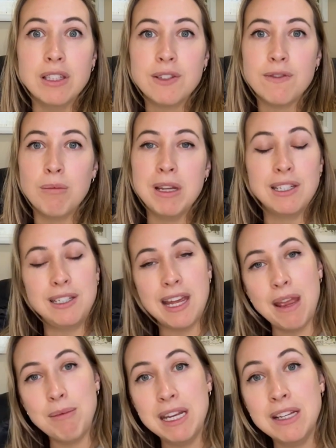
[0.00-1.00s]
from the
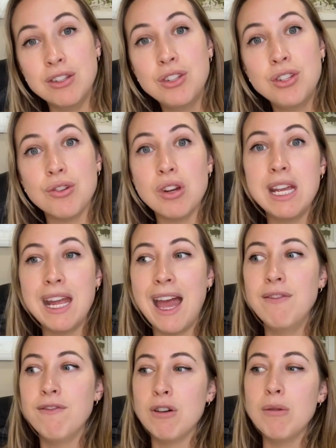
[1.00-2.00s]
entertainment industry
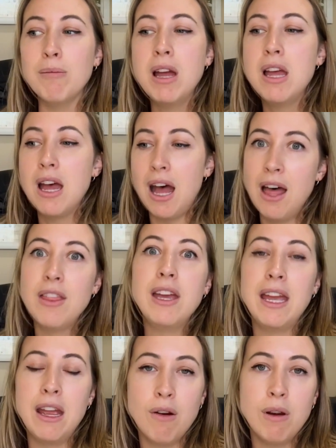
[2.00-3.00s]
and from other
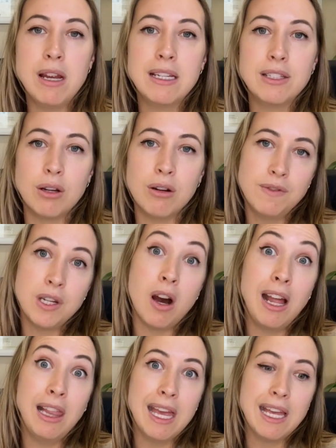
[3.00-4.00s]
areas of
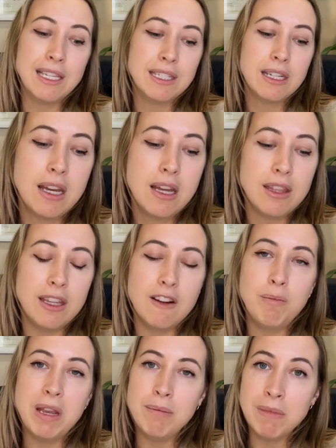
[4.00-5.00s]
Thailand that
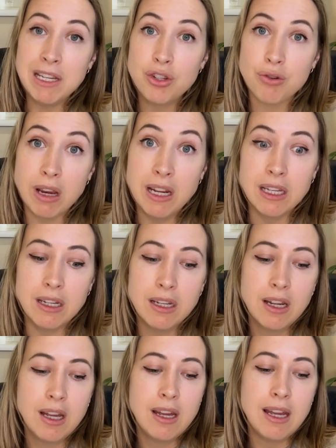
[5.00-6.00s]
have been mistreated.
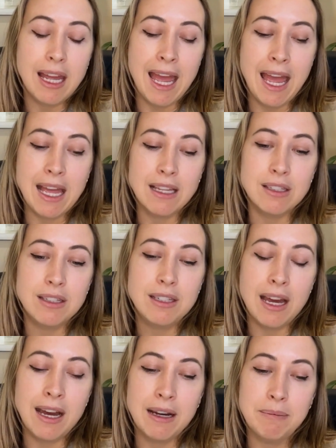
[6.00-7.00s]
And
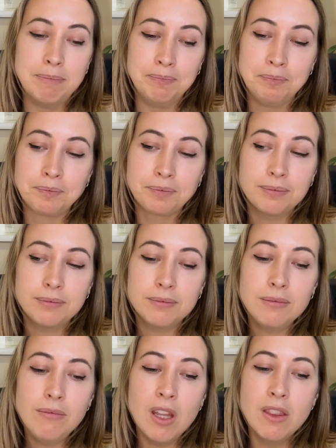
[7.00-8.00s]

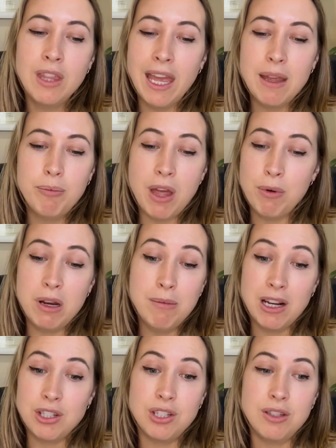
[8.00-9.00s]
they pretty
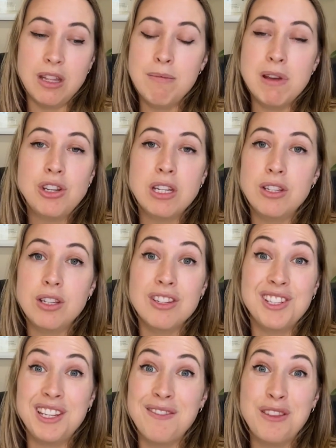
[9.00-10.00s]
much, their mission is to
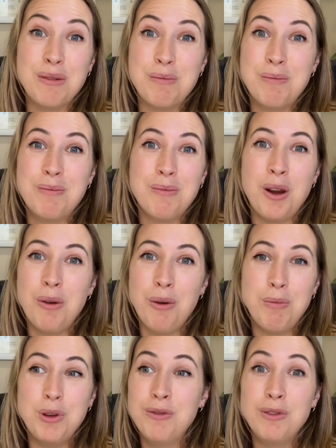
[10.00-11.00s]
just give them a
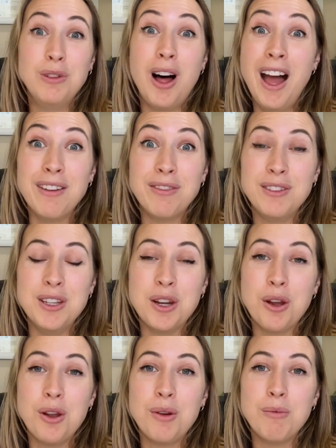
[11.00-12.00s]
beautiful life, you
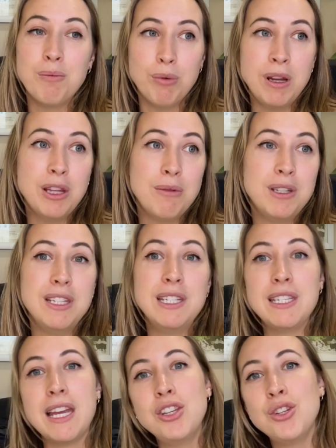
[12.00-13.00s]
know, bring them to this
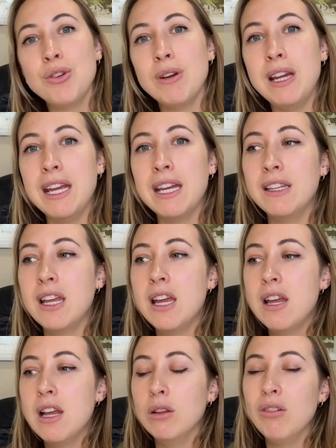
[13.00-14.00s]
sanctuary and
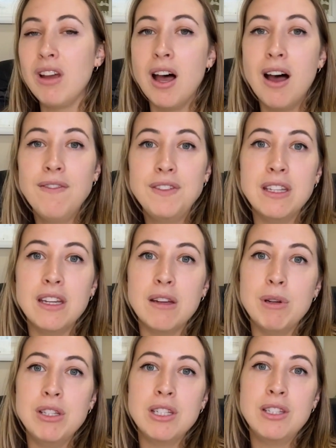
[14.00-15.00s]
look after them
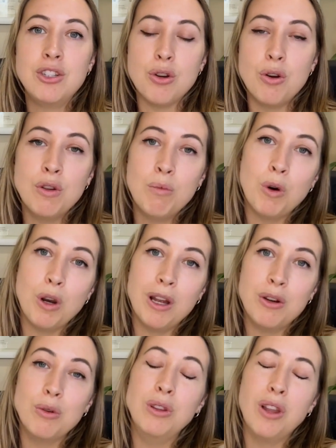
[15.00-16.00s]
and just show them what a
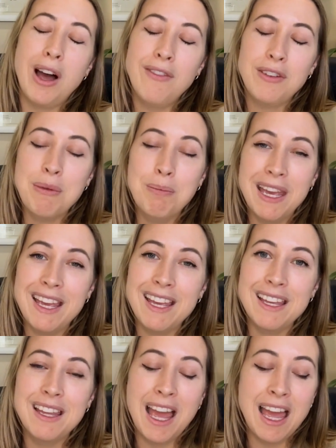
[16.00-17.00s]
good life can
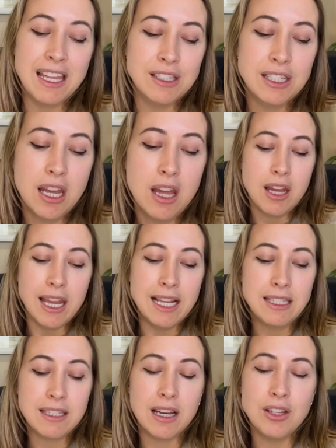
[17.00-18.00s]
be. And
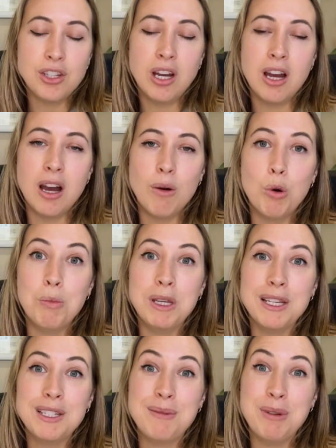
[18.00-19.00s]
it's such a heartwarming
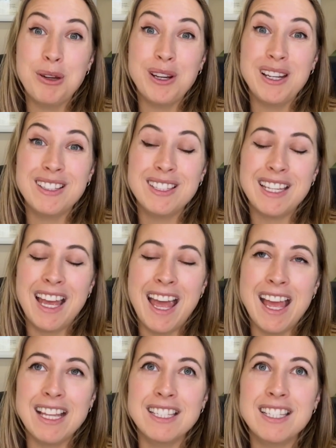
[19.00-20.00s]
experience.
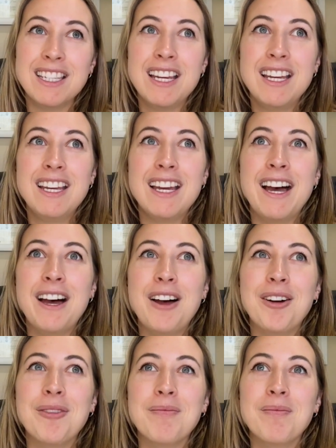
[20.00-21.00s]
And
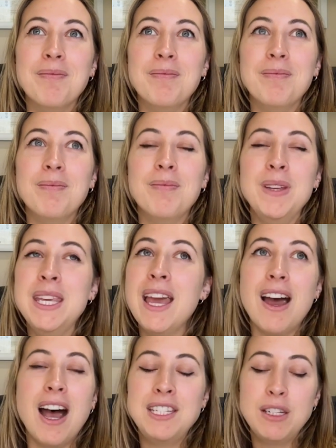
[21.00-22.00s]

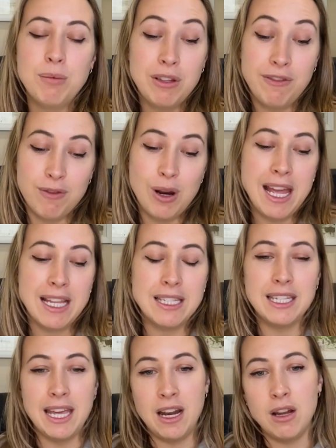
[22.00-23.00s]
yeah, I did it with a
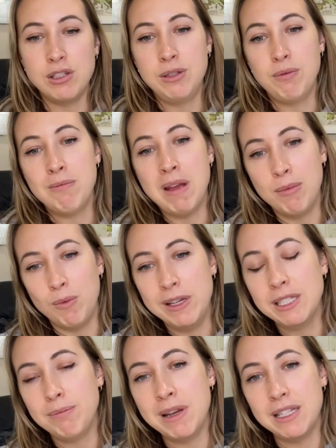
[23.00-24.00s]
friend, and I just remember we
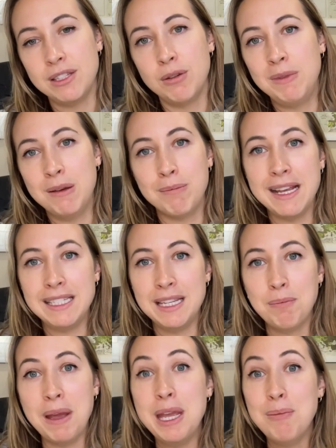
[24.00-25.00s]
just met so many
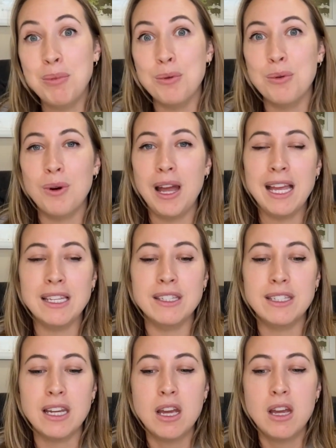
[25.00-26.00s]
amazing people,
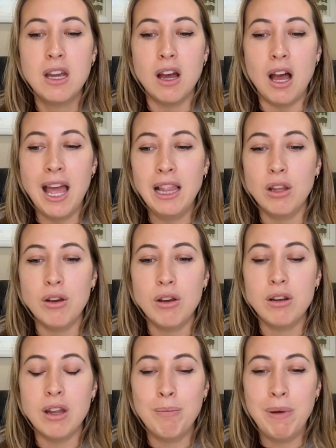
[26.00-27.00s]
and I
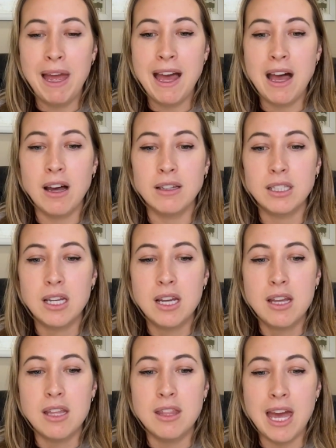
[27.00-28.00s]
learned about
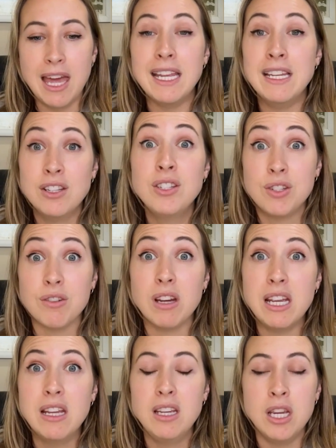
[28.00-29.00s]
that
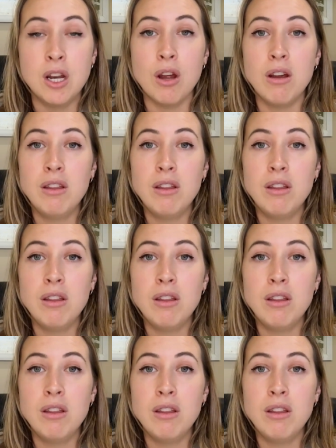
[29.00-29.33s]
industry, you know,